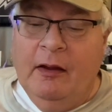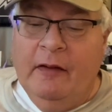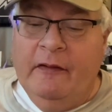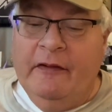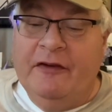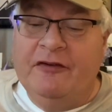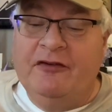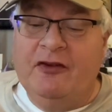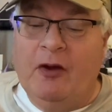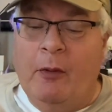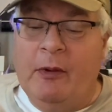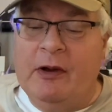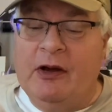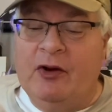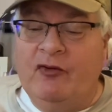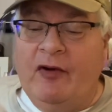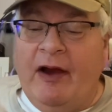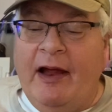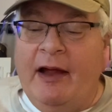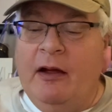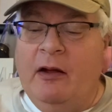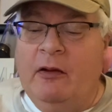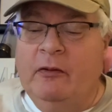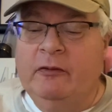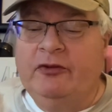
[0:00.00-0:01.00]
There's no one
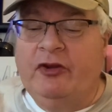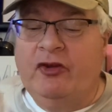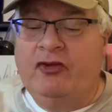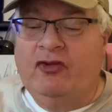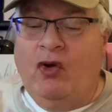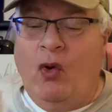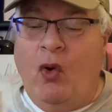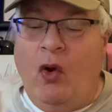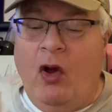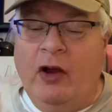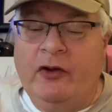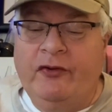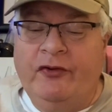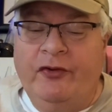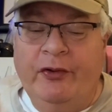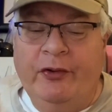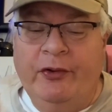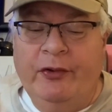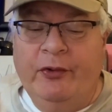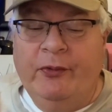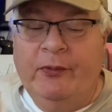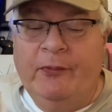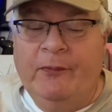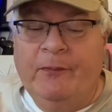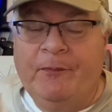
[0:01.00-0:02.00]
around to talk
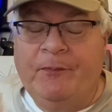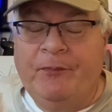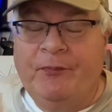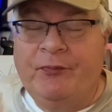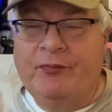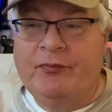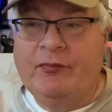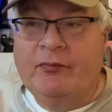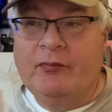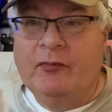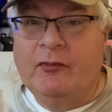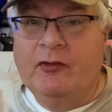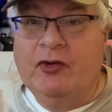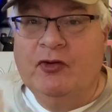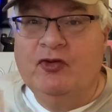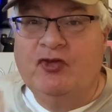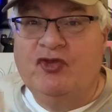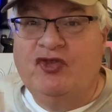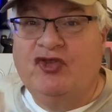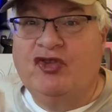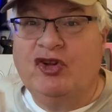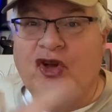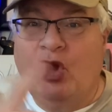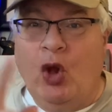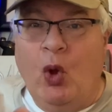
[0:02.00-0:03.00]
to, you
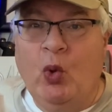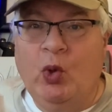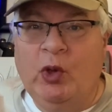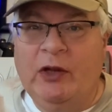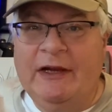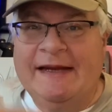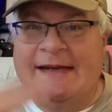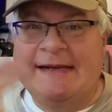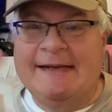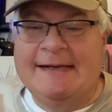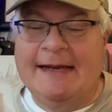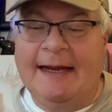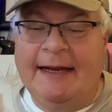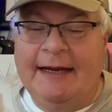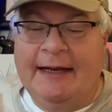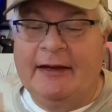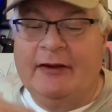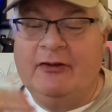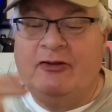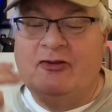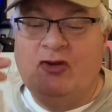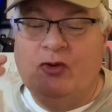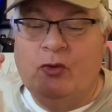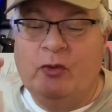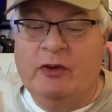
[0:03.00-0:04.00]
slowly sink
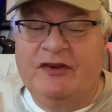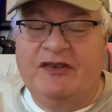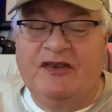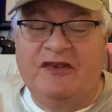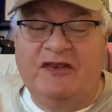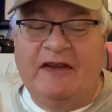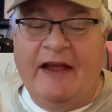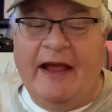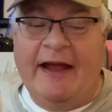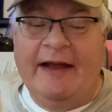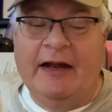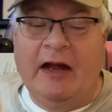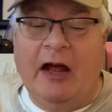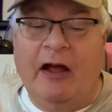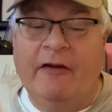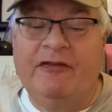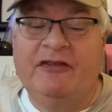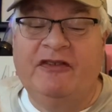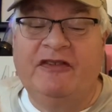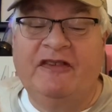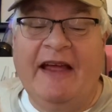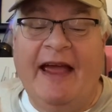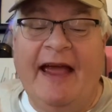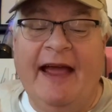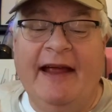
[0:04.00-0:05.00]
into a state of
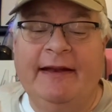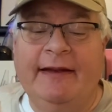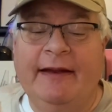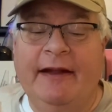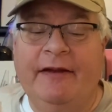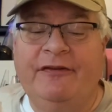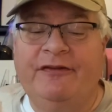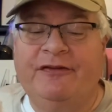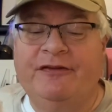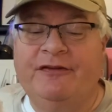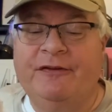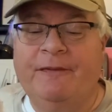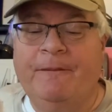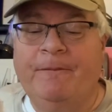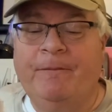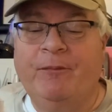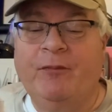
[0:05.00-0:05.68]
sadness